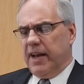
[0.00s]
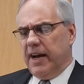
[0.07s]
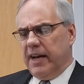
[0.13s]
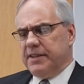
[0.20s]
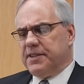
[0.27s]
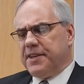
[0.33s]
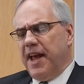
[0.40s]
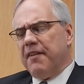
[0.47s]
a
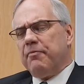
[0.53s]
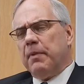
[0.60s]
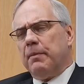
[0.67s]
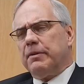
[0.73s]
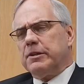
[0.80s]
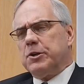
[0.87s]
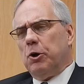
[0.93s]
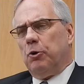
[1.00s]
staff
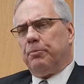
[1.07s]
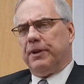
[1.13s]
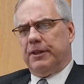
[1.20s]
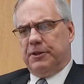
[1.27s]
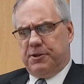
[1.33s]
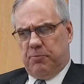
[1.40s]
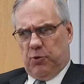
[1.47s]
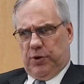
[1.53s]
member told me
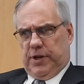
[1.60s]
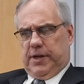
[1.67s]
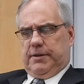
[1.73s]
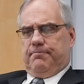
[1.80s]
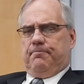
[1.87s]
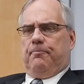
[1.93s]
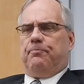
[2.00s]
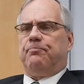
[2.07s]
this morning
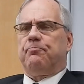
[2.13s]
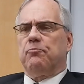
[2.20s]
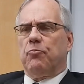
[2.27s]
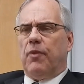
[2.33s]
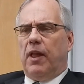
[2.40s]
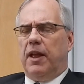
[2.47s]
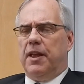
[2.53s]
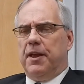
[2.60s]

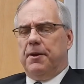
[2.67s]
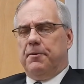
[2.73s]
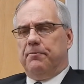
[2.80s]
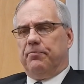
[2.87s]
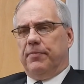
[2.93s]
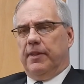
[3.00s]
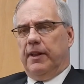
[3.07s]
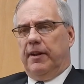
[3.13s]

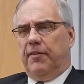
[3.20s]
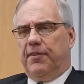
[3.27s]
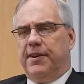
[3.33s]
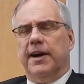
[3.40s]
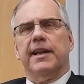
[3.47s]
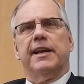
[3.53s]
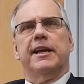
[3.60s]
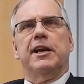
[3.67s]
that it's
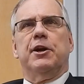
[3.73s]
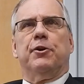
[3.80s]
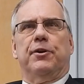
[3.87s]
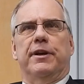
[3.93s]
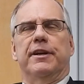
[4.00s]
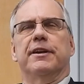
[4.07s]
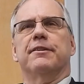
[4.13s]
kind of eerie